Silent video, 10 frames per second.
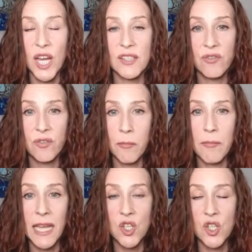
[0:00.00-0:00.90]

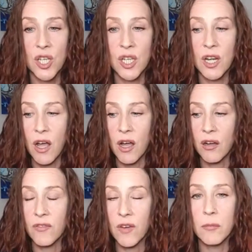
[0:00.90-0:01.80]
transformation
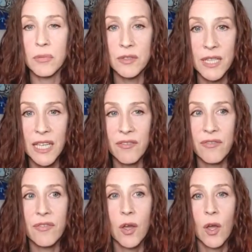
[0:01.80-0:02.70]
of a
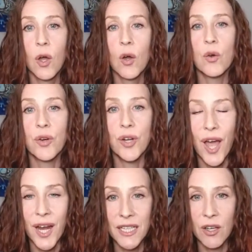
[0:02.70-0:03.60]
belief or
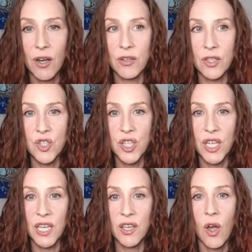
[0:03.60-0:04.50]
an
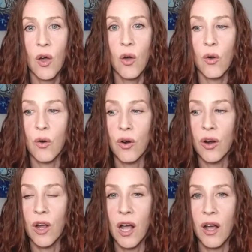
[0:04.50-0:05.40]
ideology
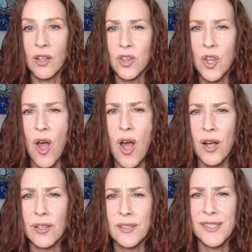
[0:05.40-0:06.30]
or a
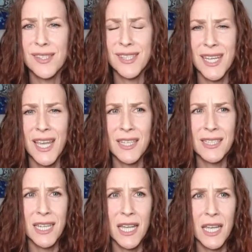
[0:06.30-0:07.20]

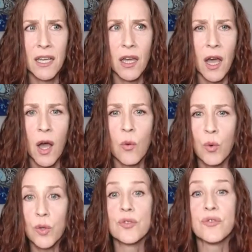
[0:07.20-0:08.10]
long-standing
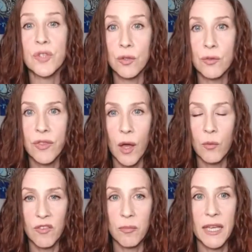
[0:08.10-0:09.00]
worldview
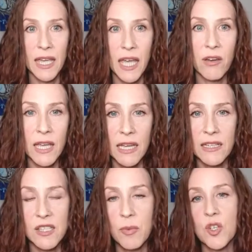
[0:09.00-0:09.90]
that we've been carrying.
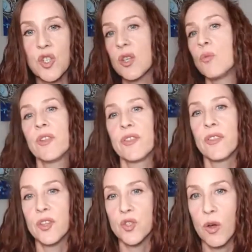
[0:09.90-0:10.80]
And especially
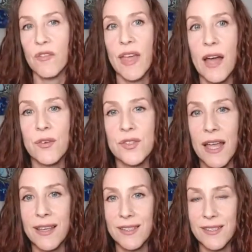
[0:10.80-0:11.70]
with the 12th house,
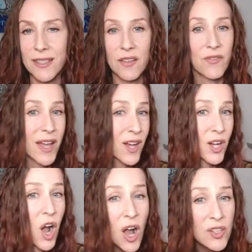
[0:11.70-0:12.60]
that can signify
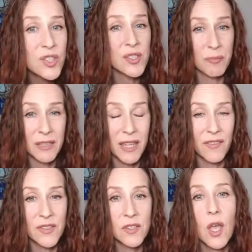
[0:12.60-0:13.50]
unconscious
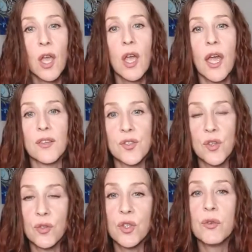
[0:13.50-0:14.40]
beliefs. And
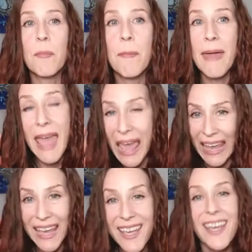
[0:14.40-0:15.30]
so you
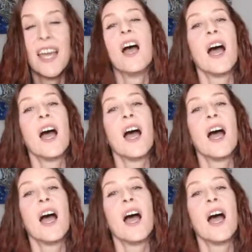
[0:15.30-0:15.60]
may